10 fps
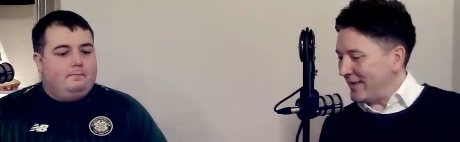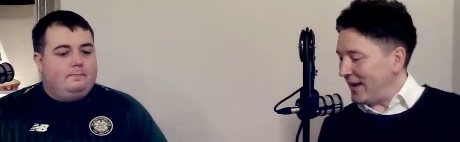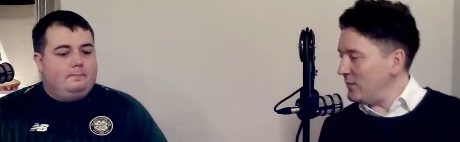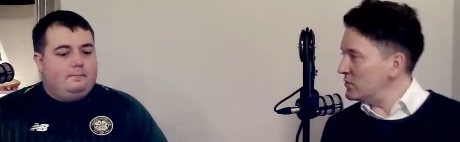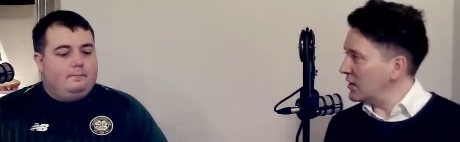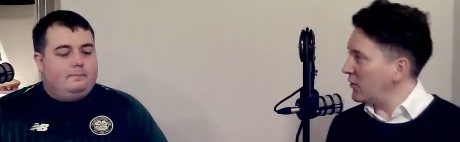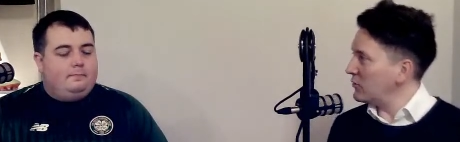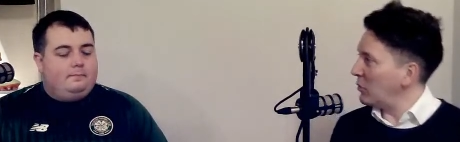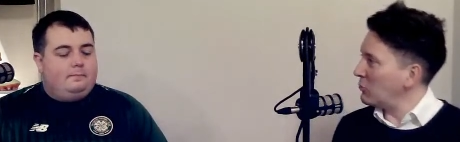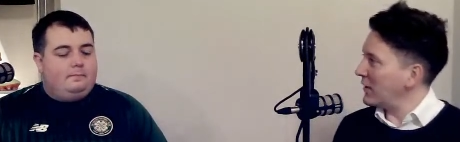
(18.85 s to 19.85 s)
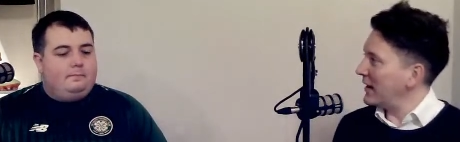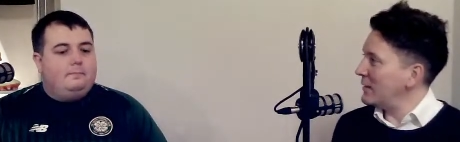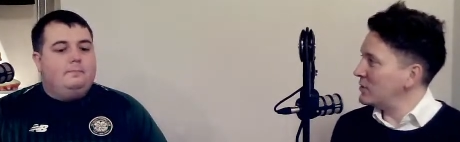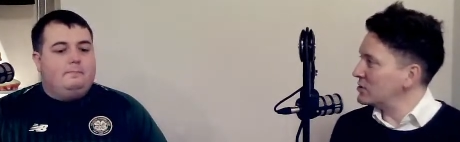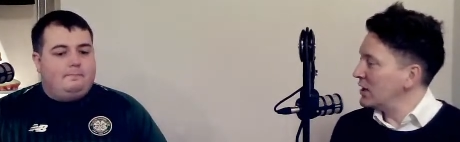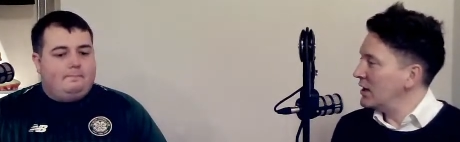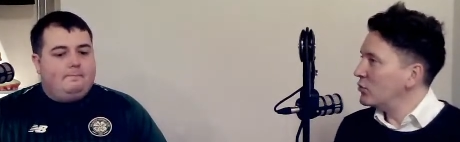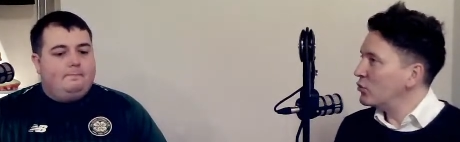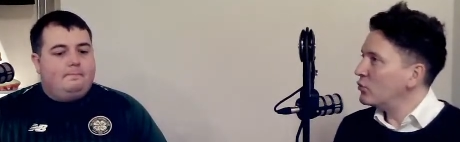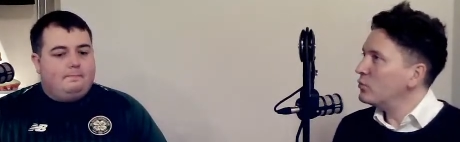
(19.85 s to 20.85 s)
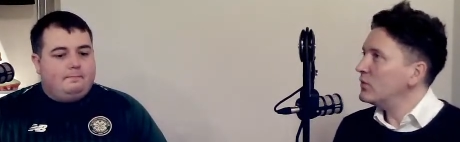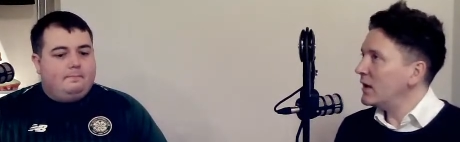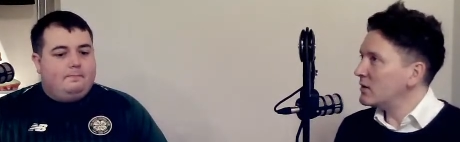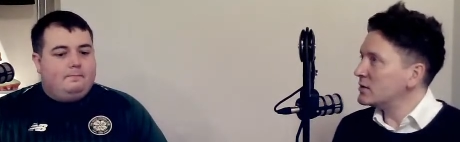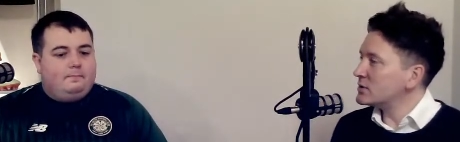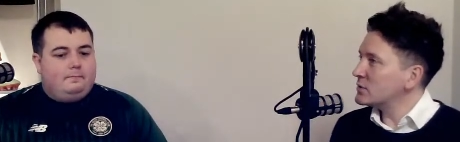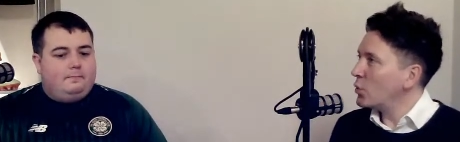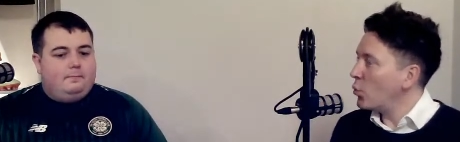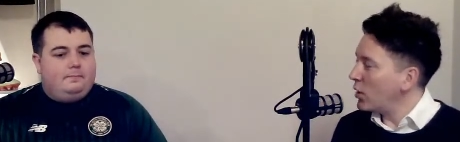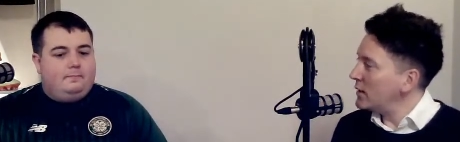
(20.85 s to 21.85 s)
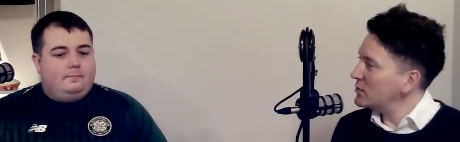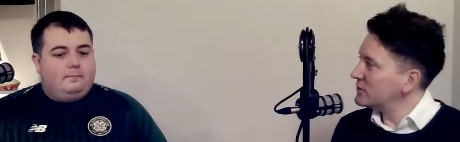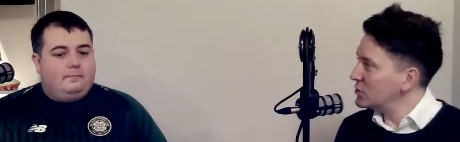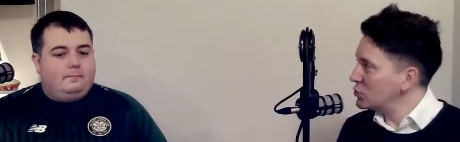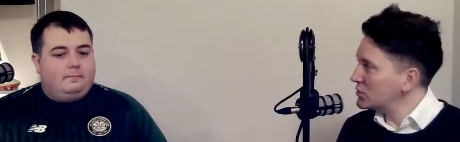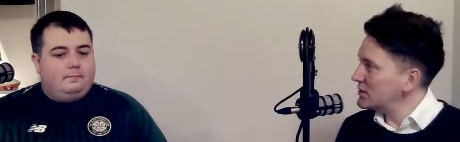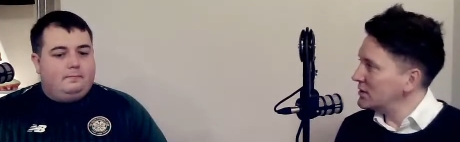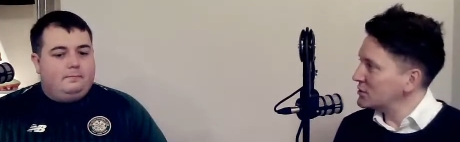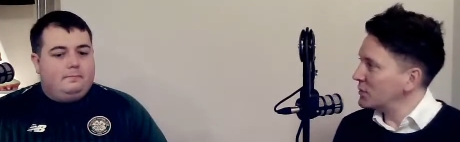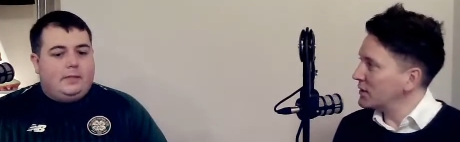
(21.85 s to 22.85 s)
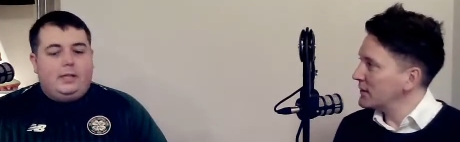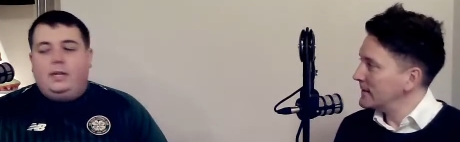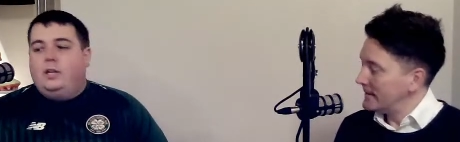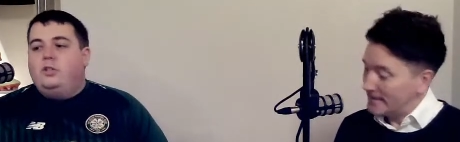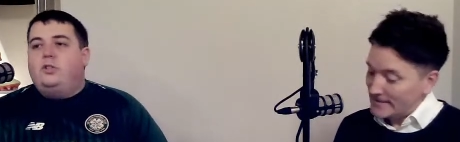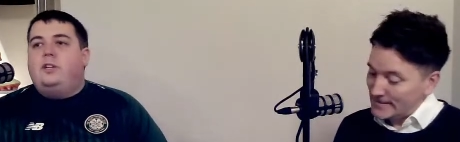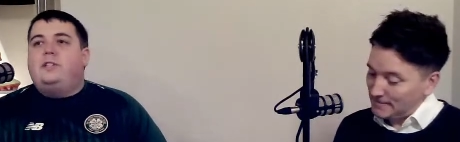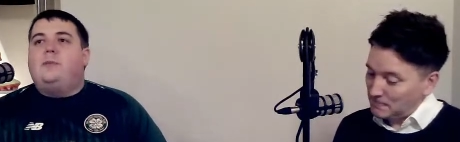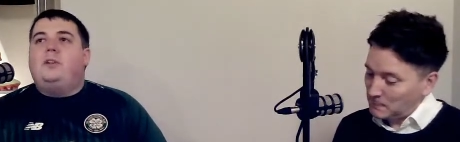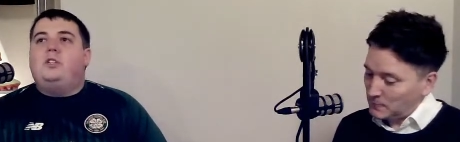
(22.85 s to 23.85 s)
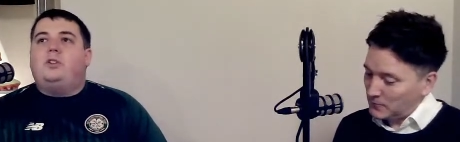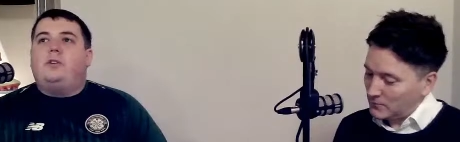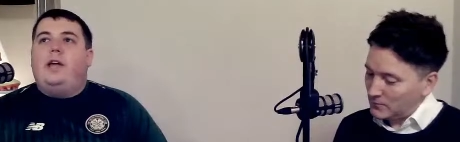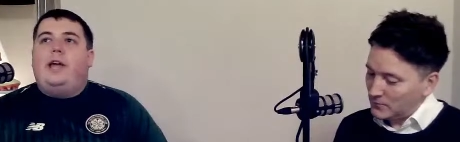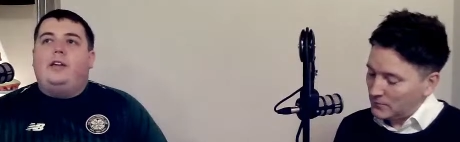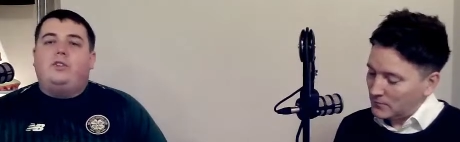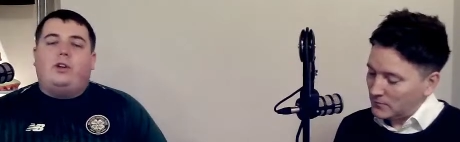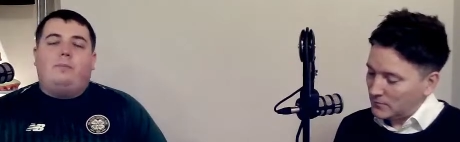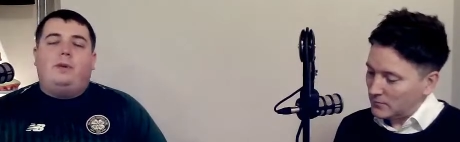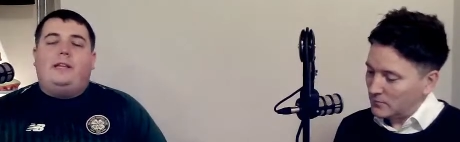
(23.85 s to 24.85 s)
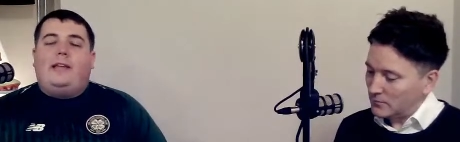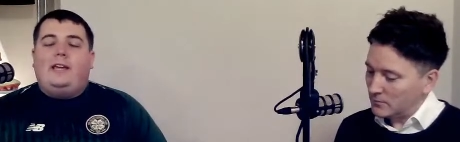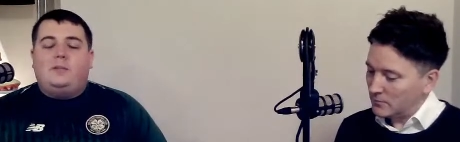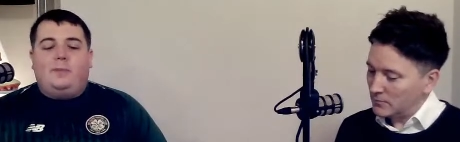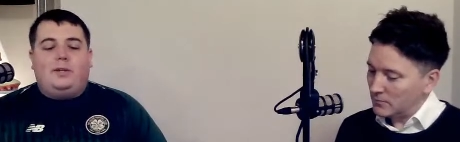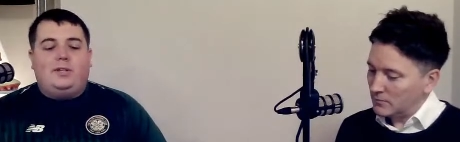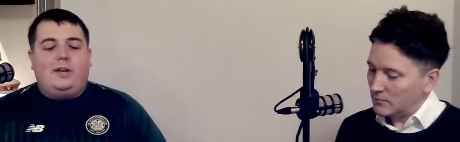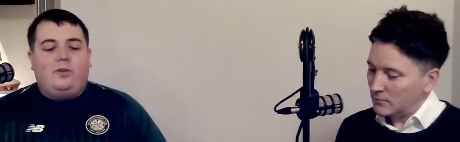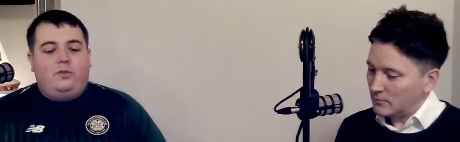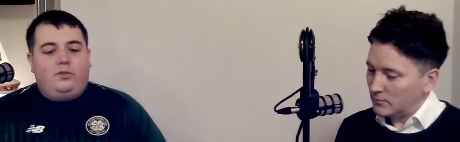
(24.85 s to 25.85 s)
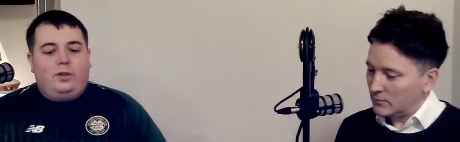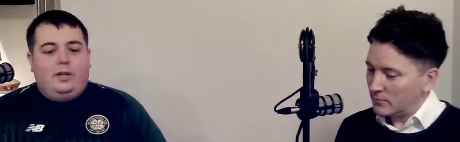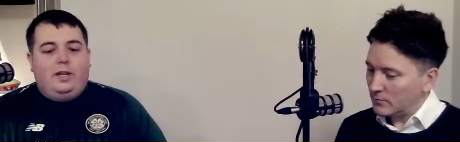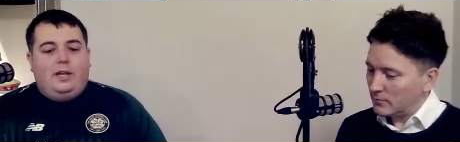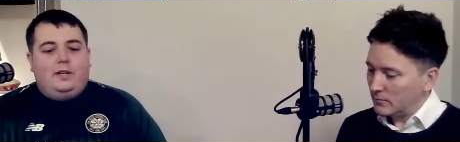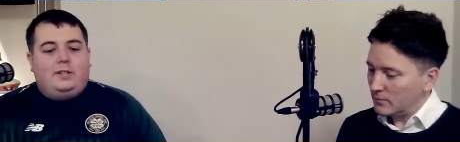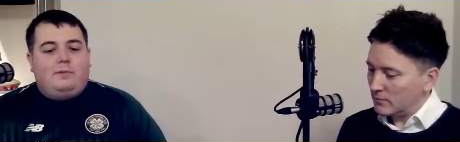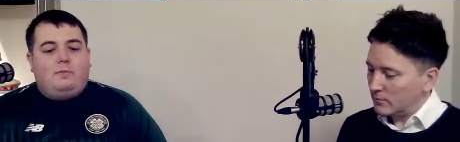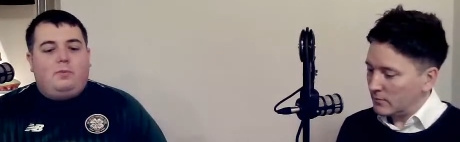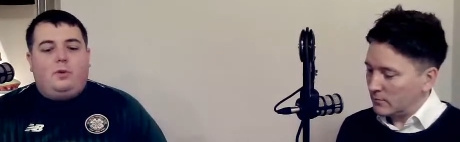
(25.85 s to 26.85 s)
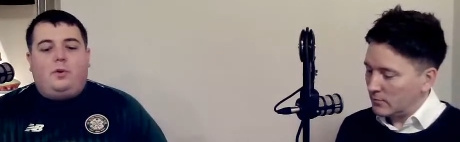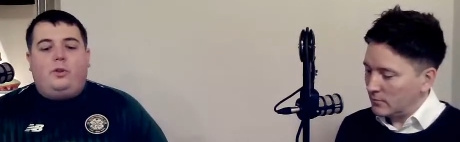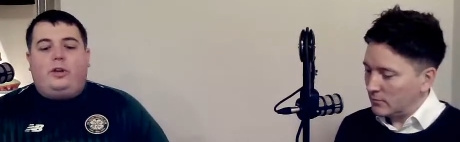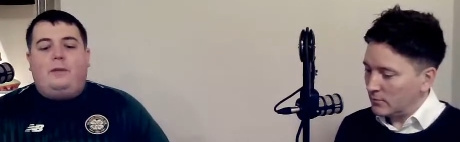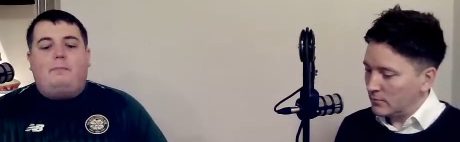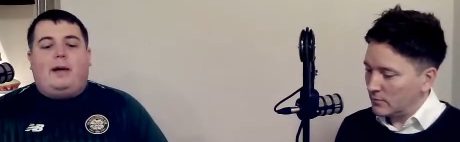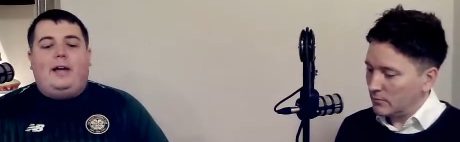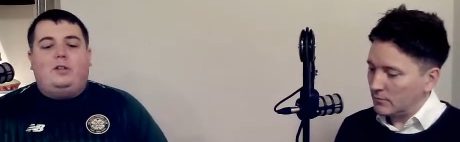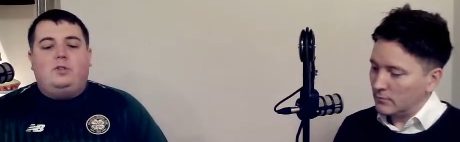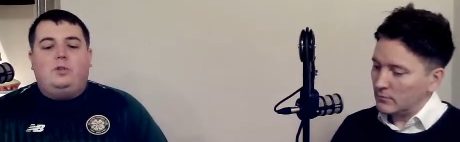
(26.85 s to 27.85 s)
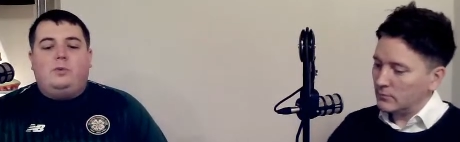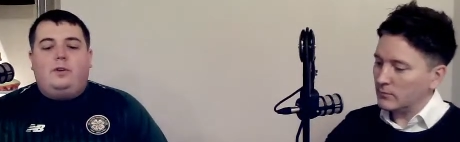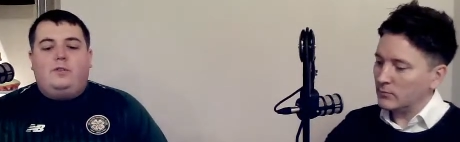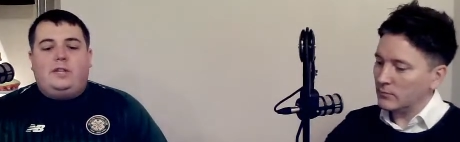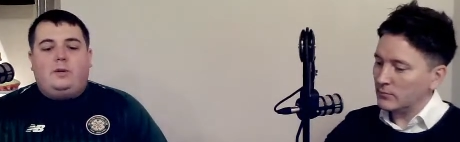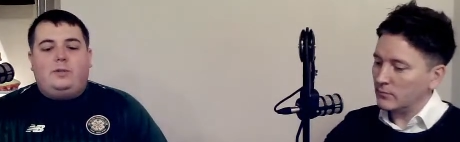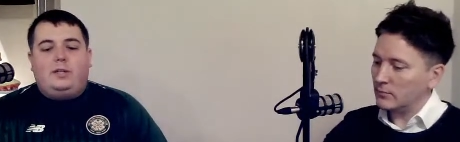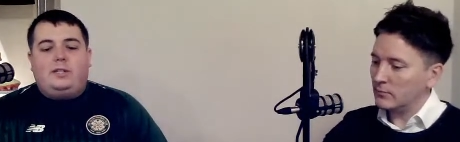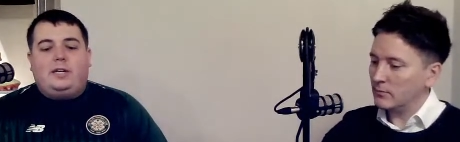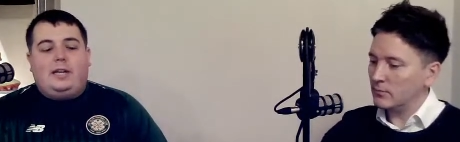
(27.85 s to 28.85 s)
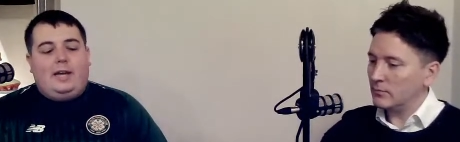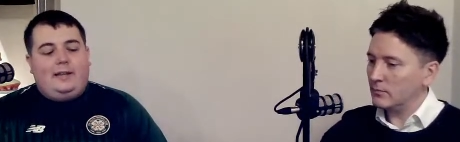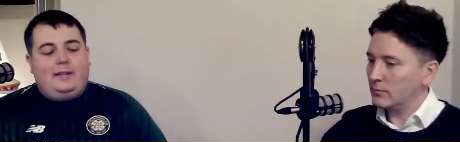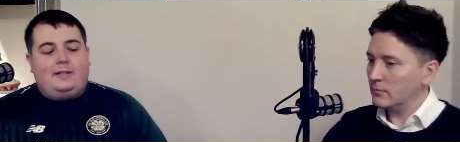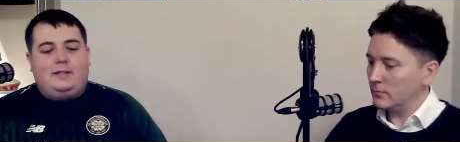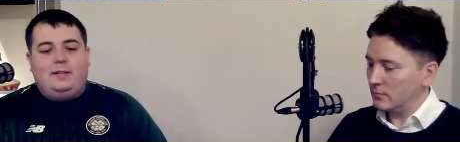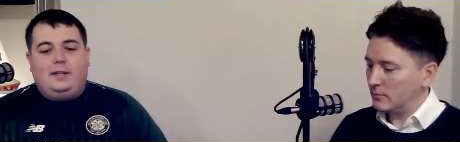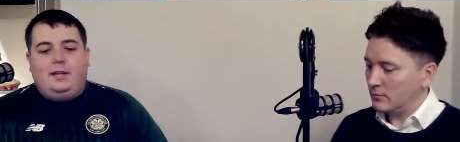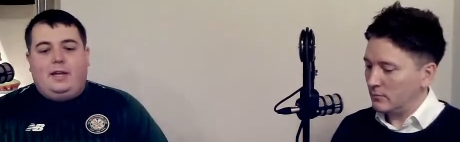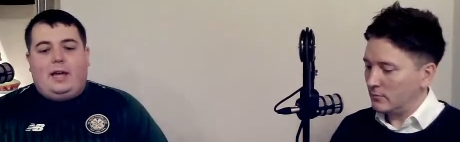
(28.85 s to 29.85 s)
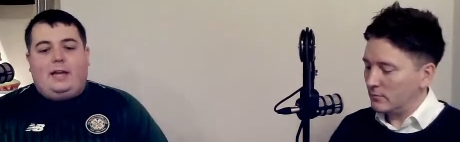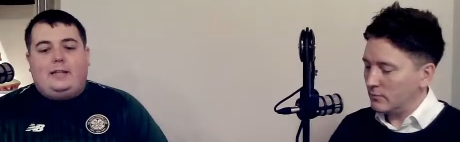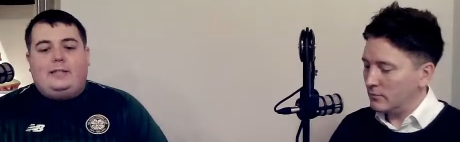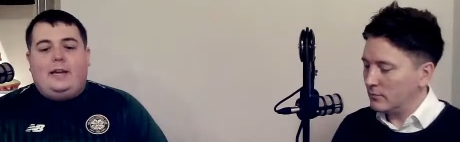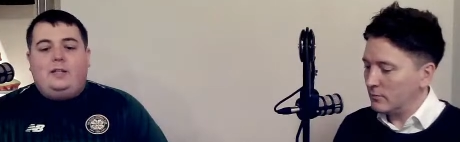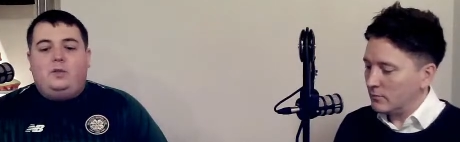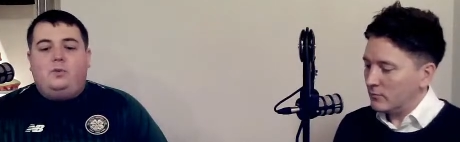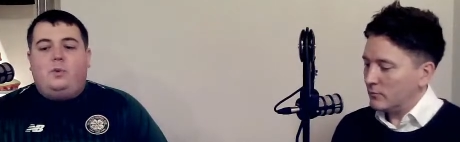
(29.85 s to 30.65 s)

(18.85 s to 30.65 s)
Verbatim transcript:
Speaker 1: times around about that image. Tell us, what image have you chosen this week? So, this image uh, sort of
Speaker 2: predates myself. It's something that we're looking back to, one of Celtic's greatest uh, title